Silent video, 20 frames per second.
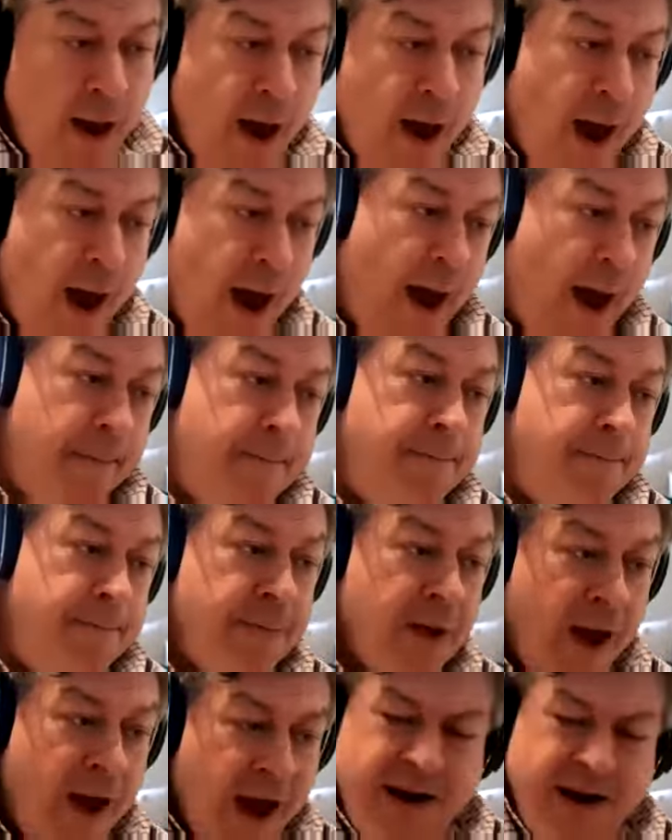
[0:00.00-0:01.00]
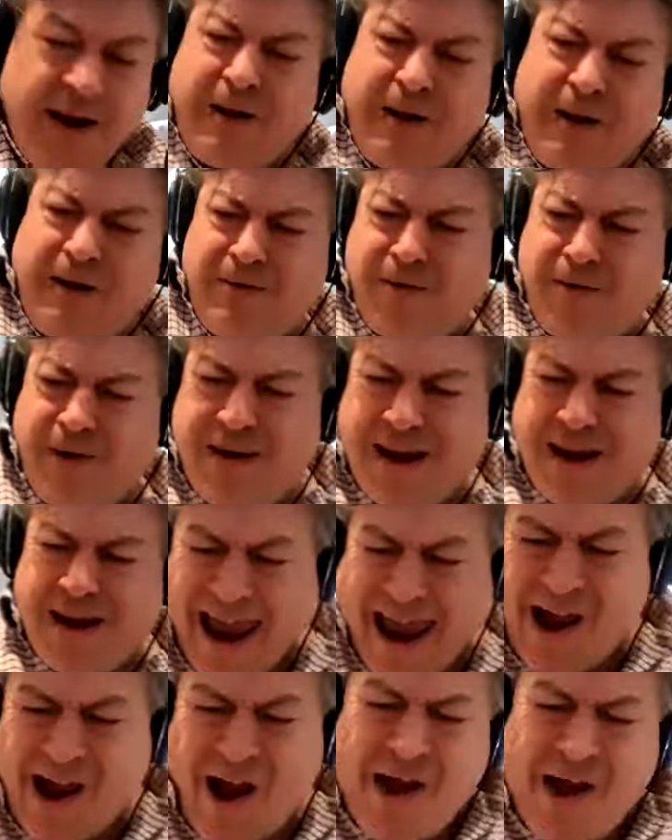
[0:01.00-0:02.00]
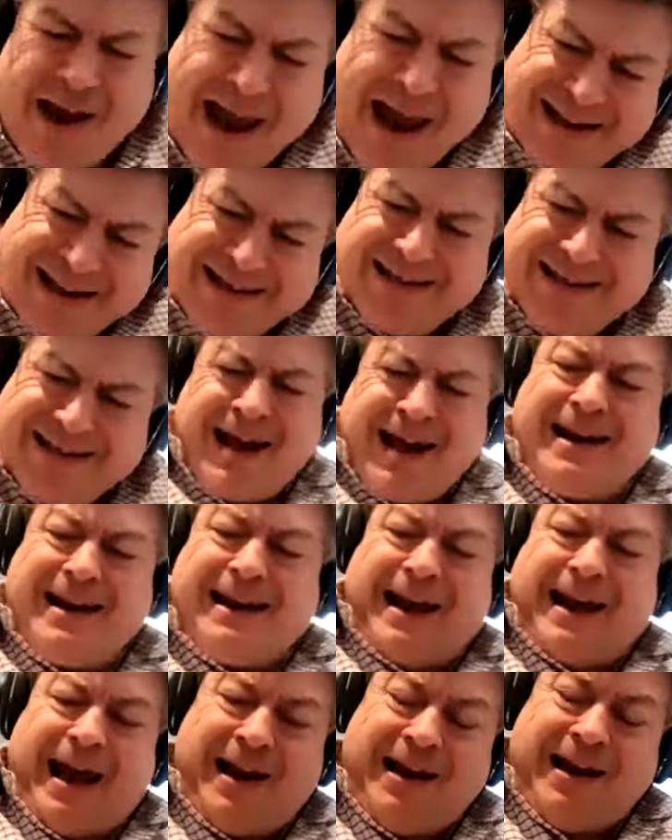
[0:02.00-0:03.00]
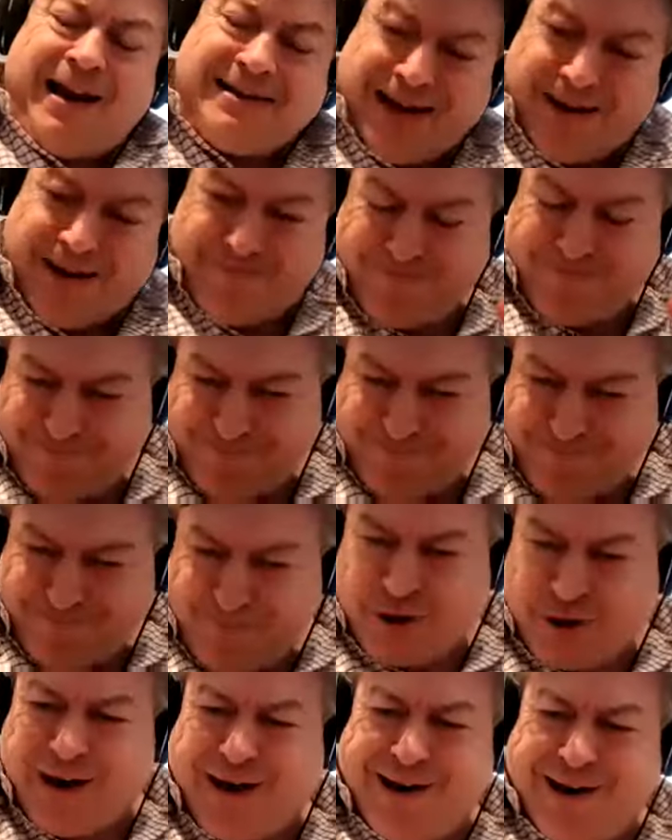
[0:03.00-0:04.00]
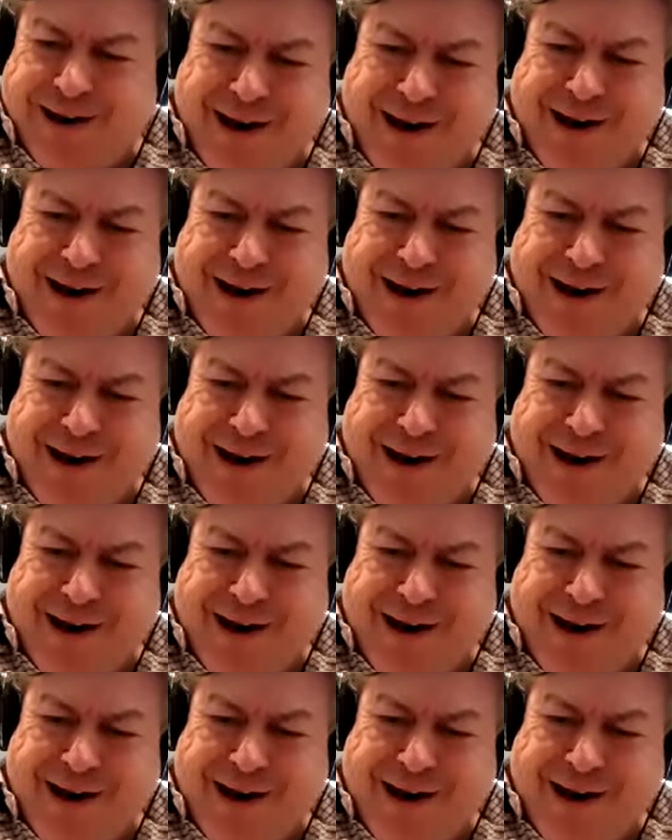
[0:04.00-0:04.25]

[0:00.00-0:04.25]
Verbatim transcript: Um, and, and, and AI hasn't done it yet, has it? machine learning. It